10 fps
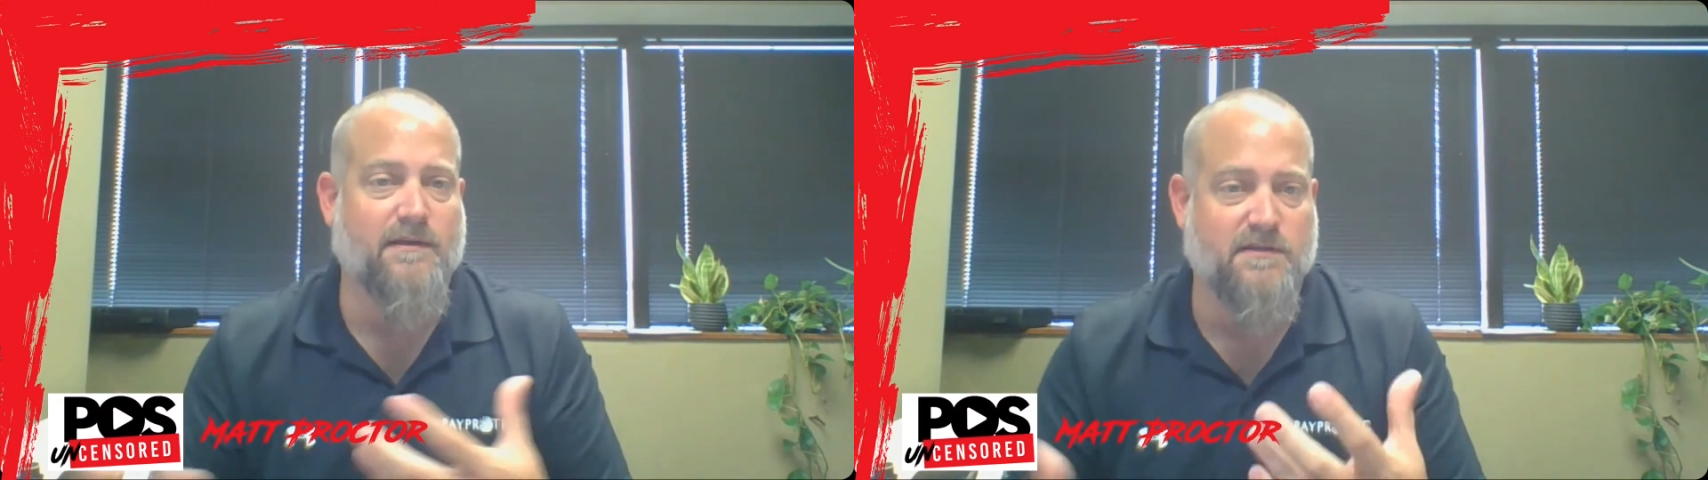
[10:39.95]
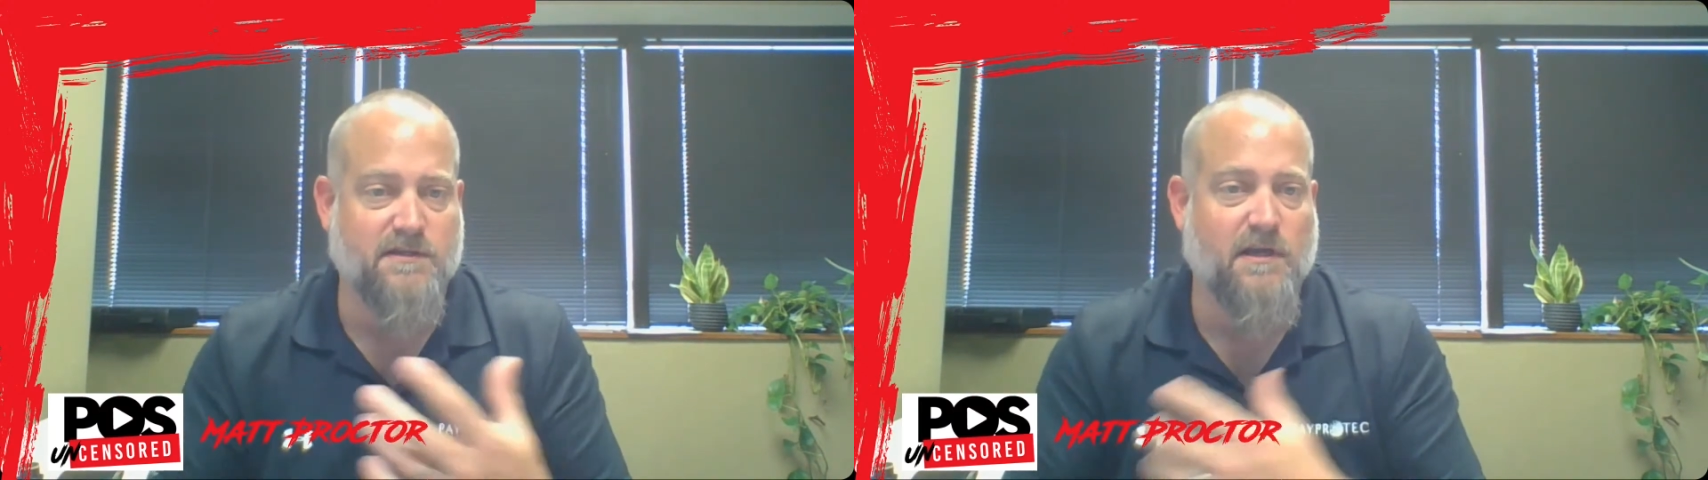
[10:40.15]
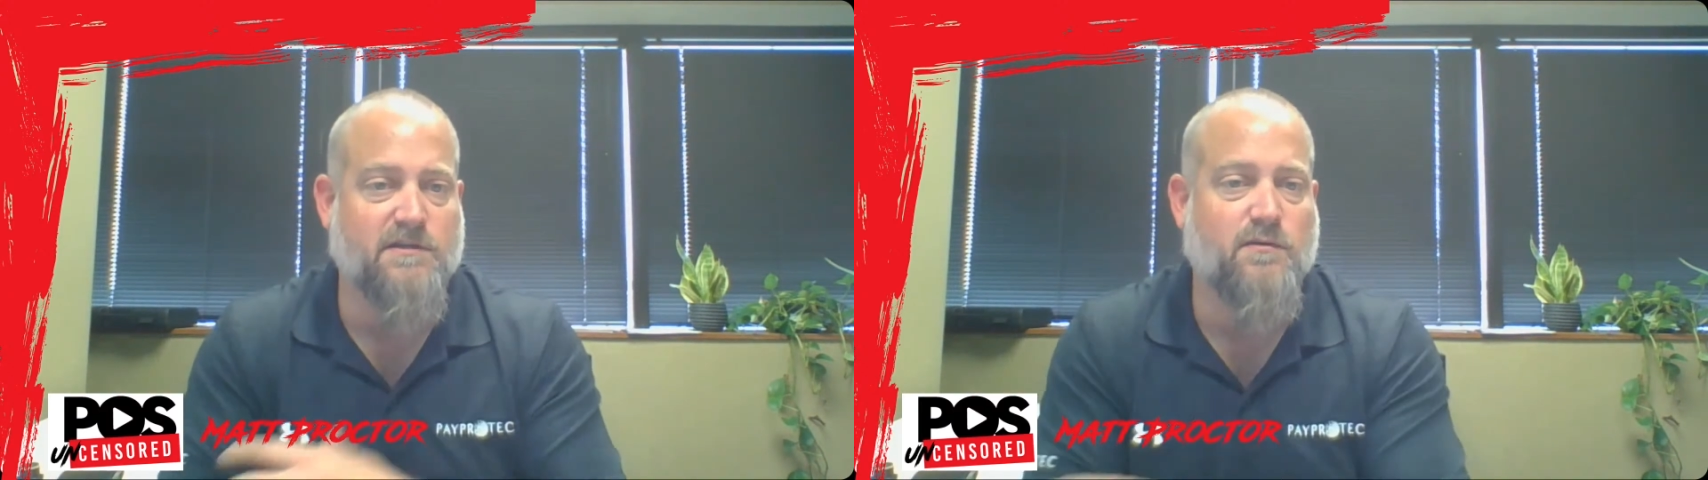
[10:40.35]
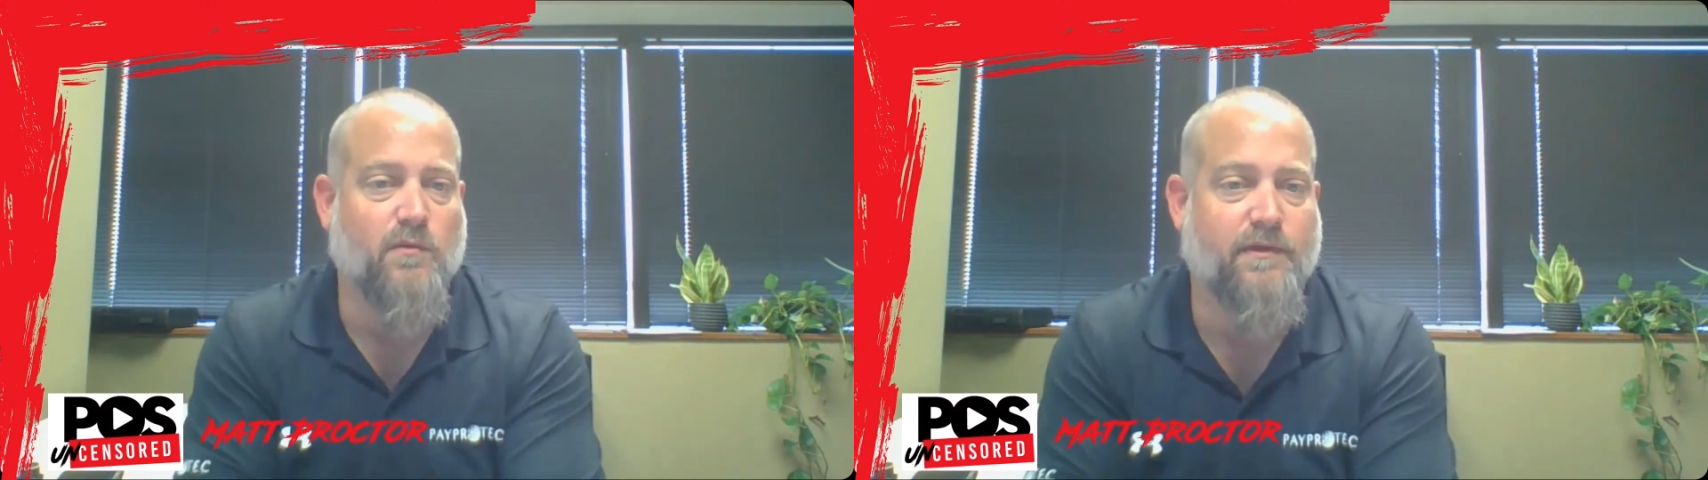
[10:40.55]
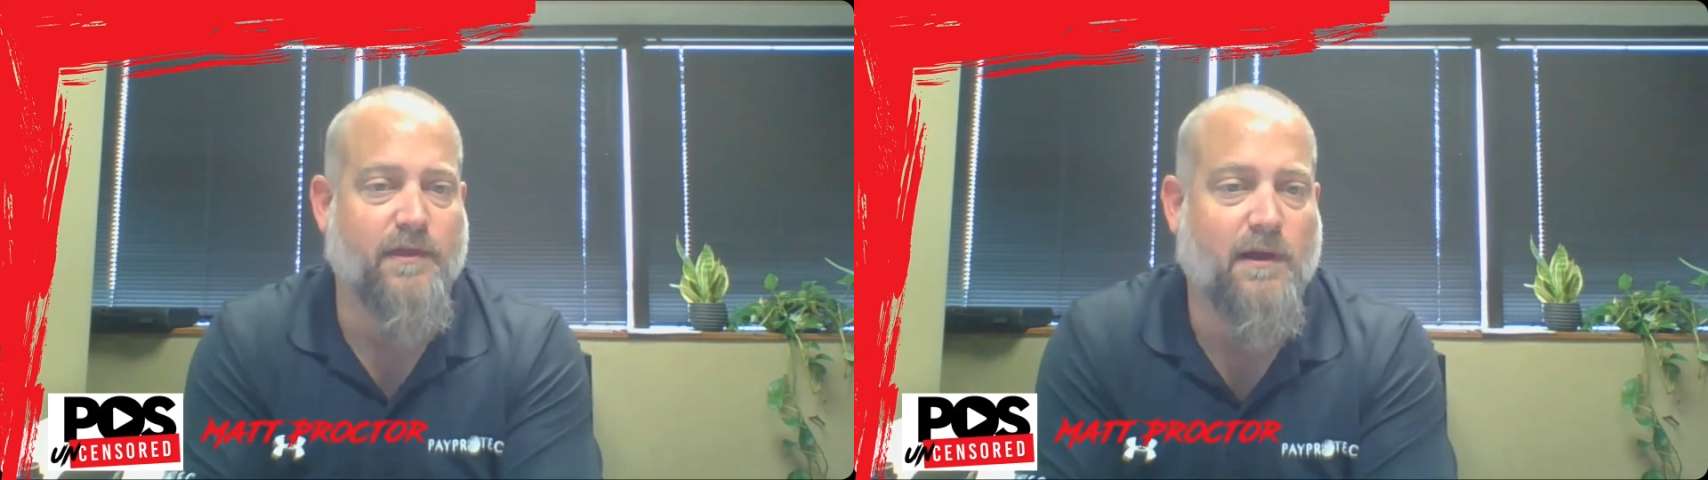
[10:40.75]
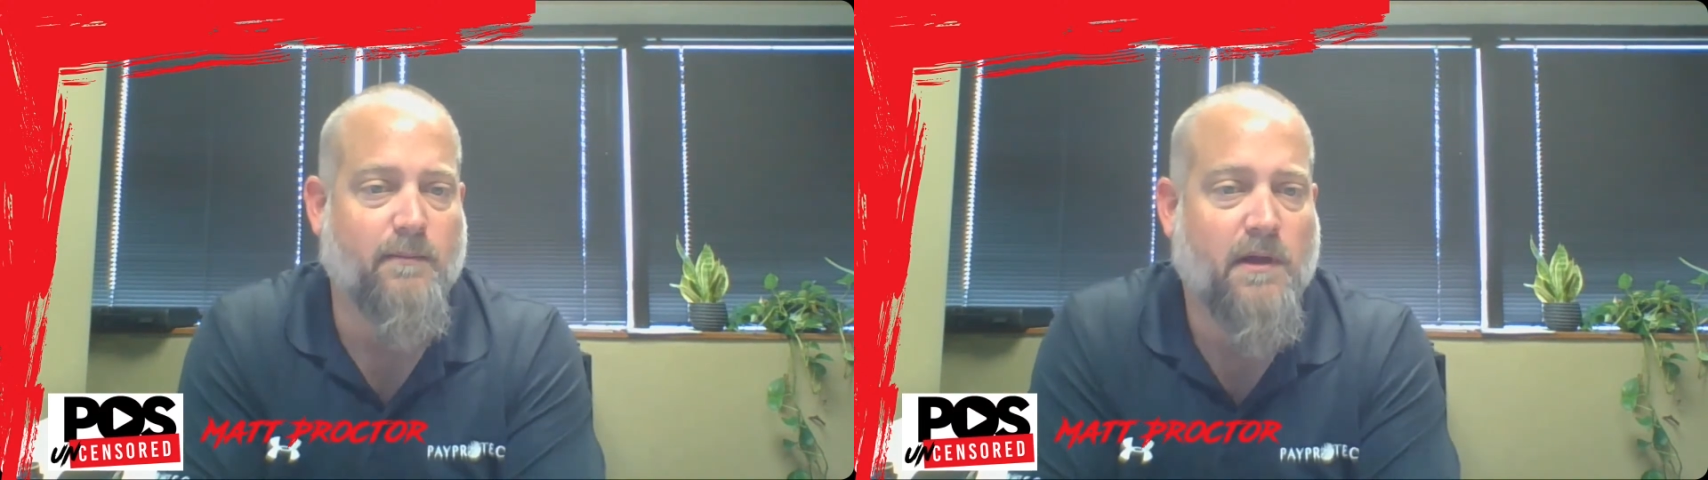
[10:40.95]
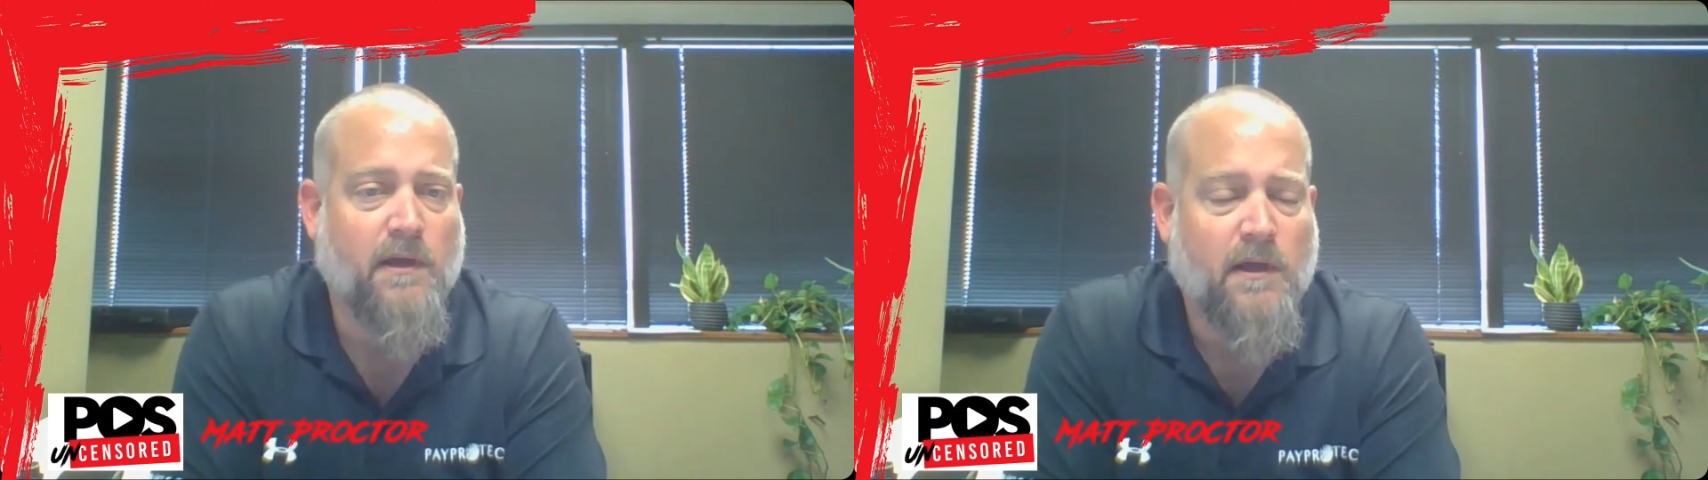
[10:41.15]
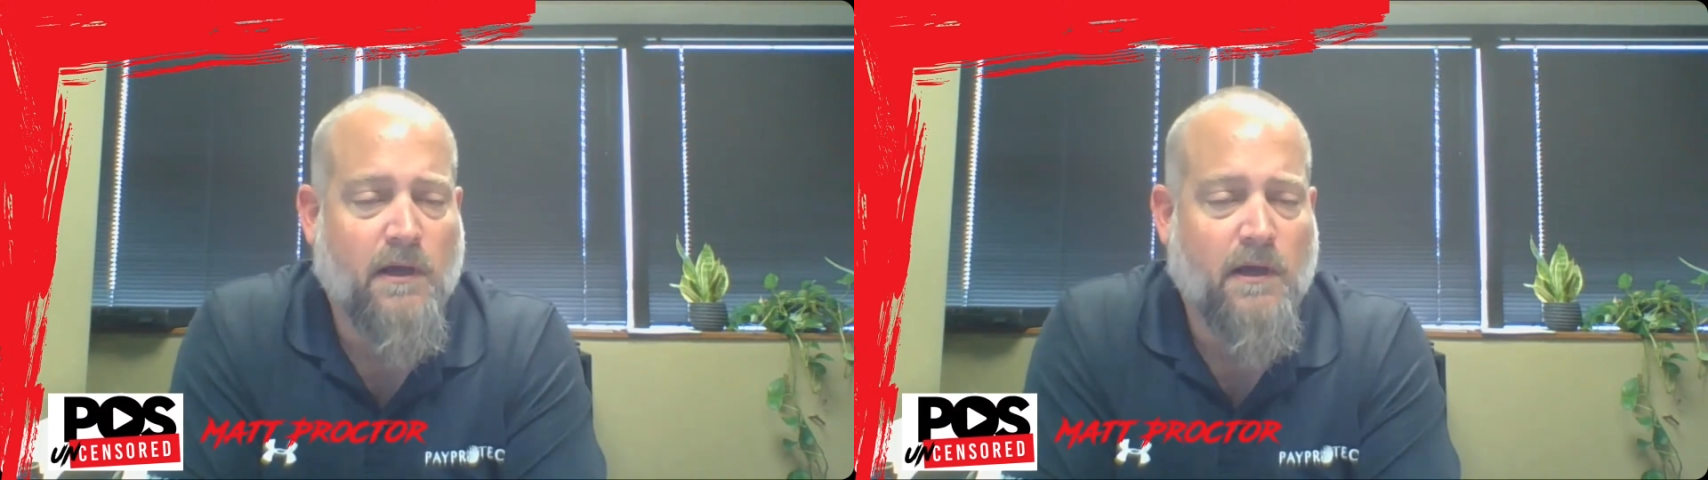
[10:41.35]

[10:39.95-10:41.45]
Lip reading: that discussion with them,